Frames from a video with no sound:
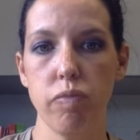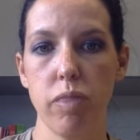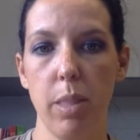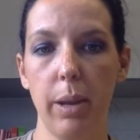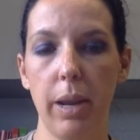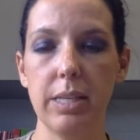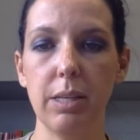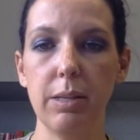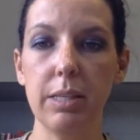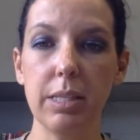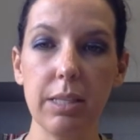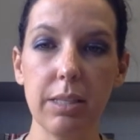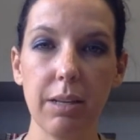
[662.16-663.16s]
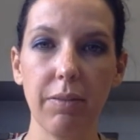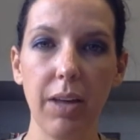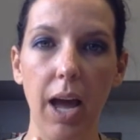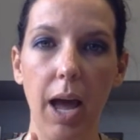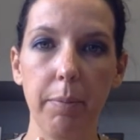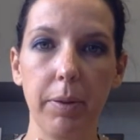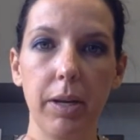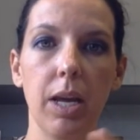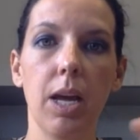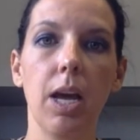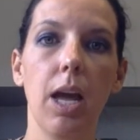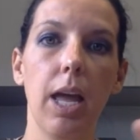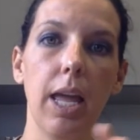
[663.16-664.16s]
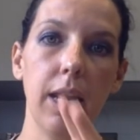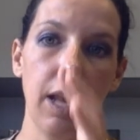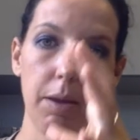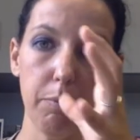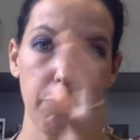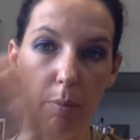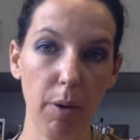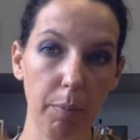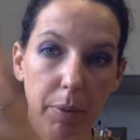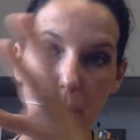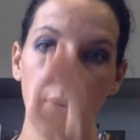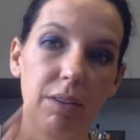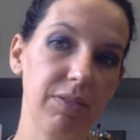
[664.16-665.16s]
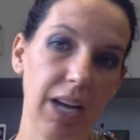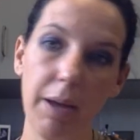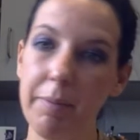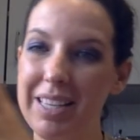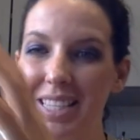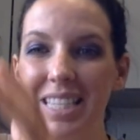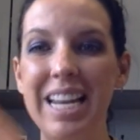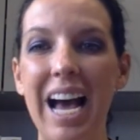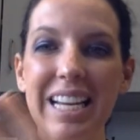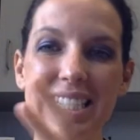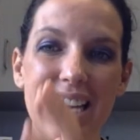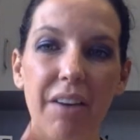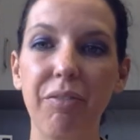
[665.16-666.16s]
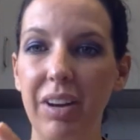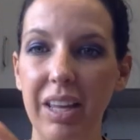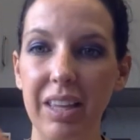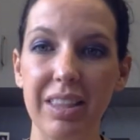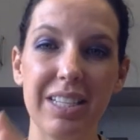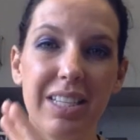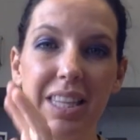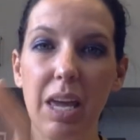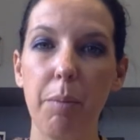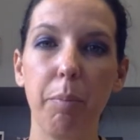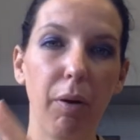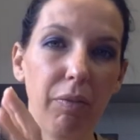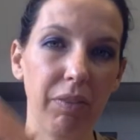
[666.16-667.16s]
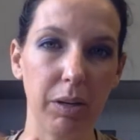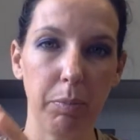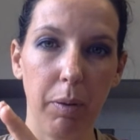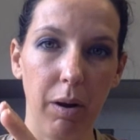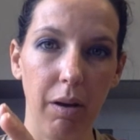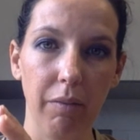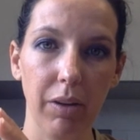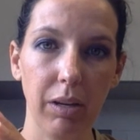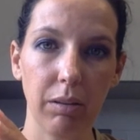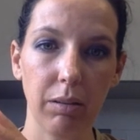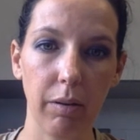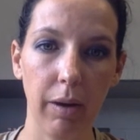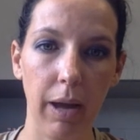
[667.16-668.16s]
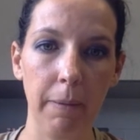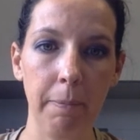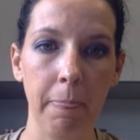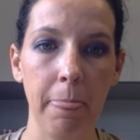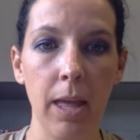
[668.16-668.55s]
Okay, so this is stuff that happened in a period of time that's not definite. This is the imperfect part of it, okay?